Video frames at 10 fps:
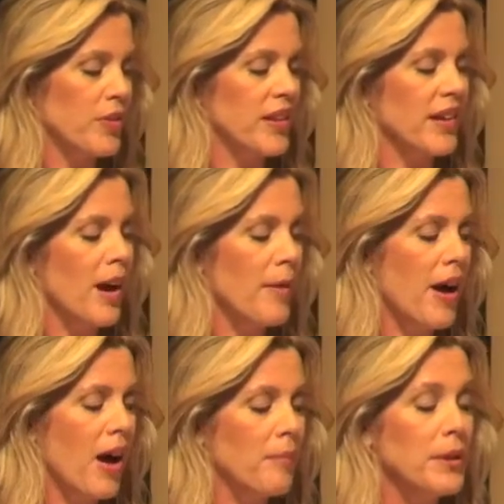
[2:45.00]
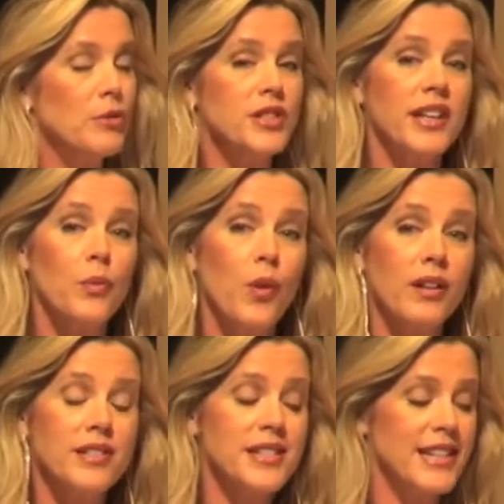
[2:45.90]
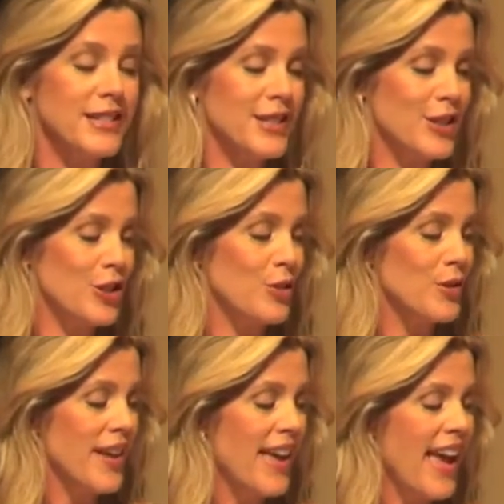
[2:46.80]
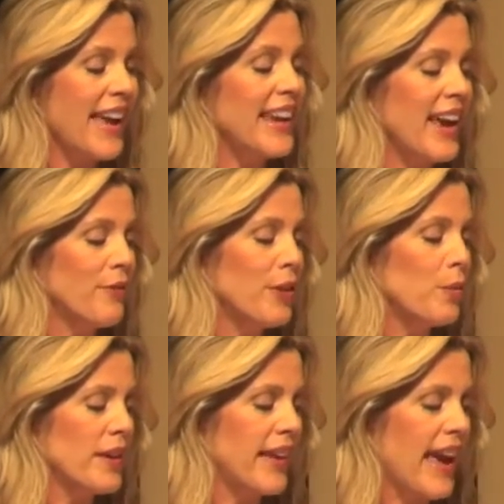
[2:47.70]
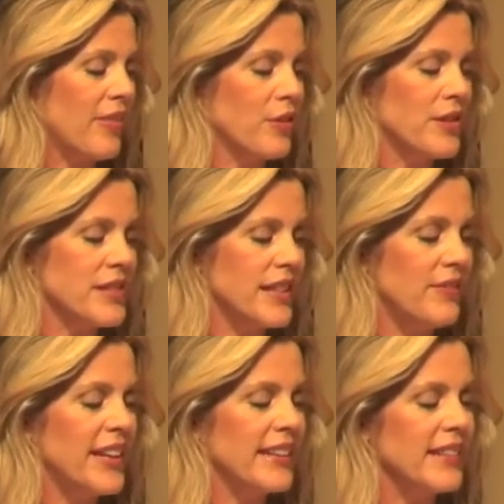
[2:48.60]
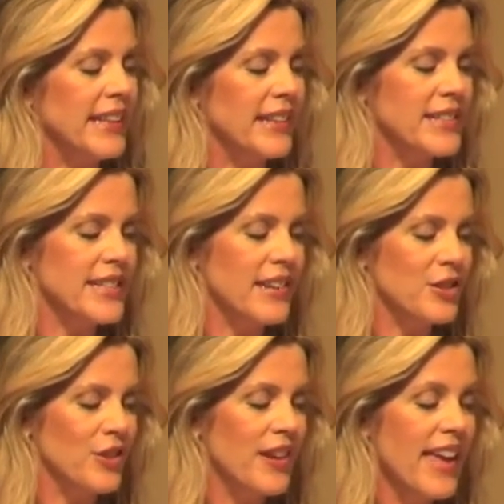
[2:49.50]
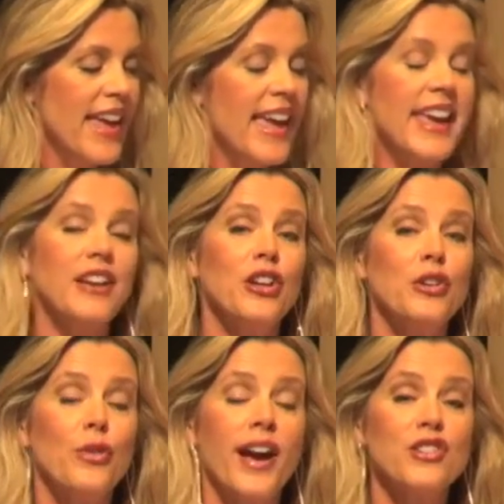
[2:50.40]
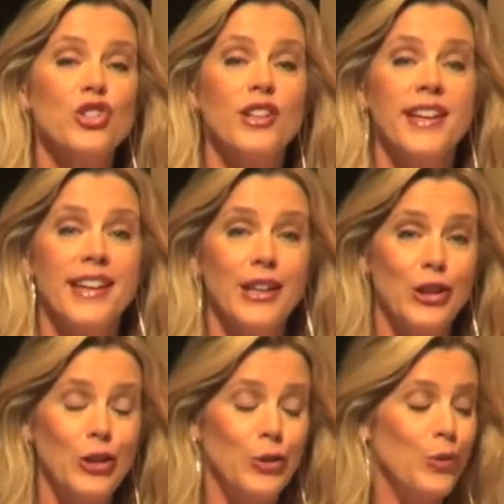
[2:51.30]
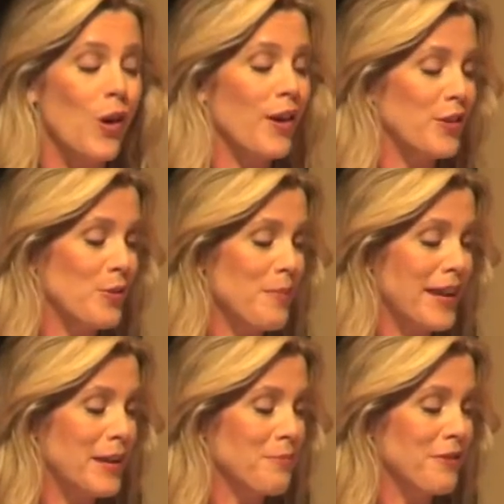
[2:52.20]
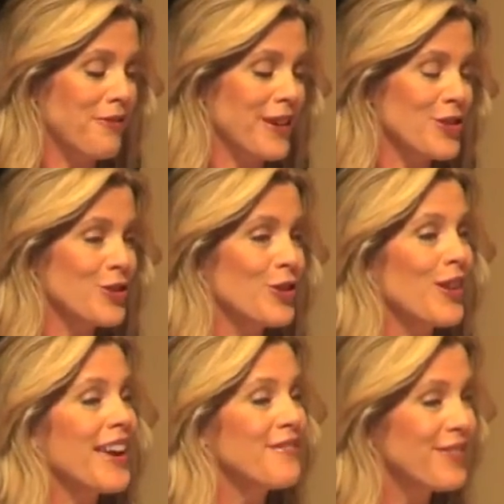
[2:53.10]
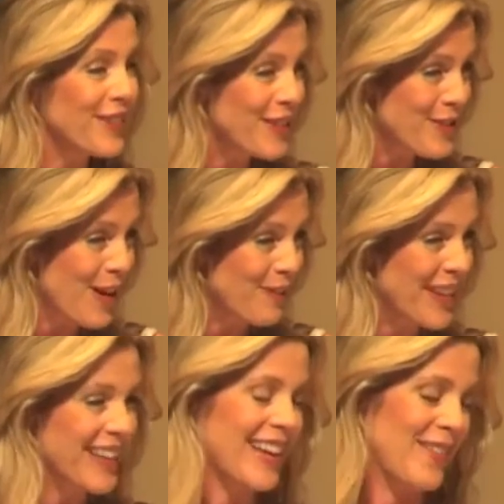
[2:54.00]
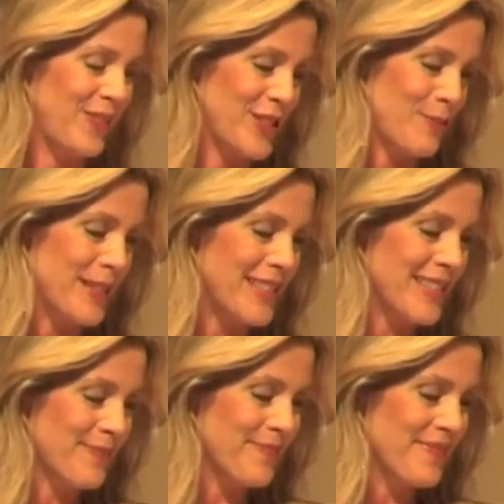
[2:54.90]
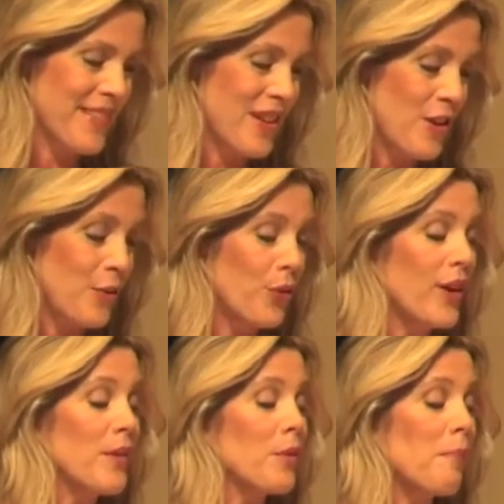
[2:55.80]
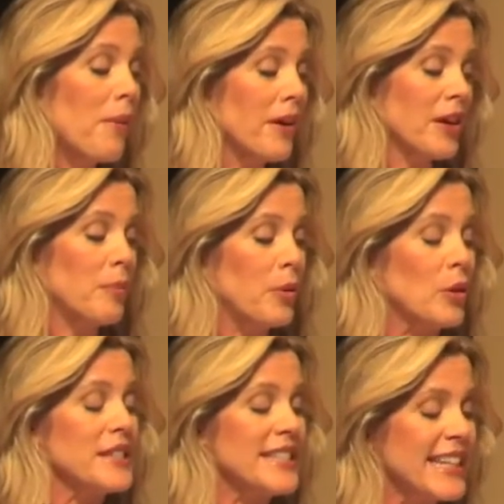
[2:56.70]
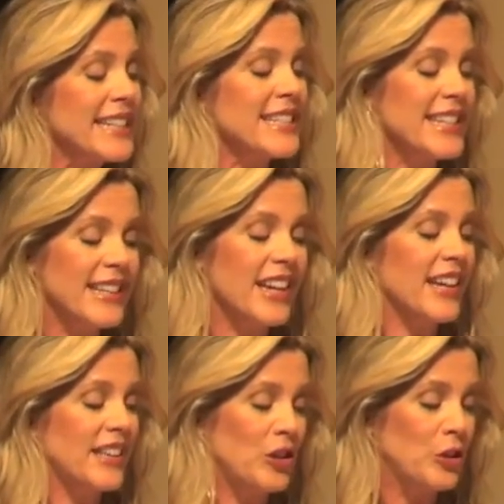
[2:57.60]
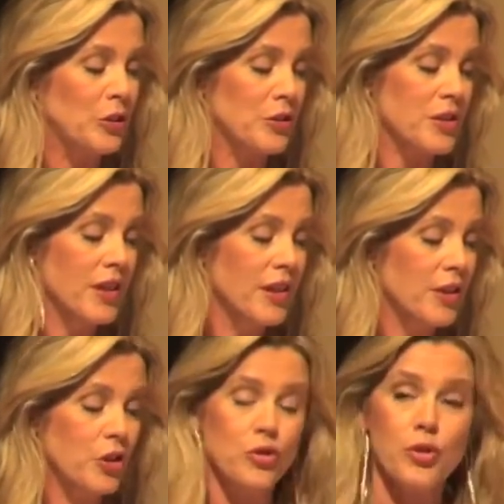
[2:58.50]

with the Yamaha Music and Wellness Institute and everyone gathered this evening at Lincoln Center in congratulating you on your many professional and philanthropic accomplishments. For a remarkable 69 years, your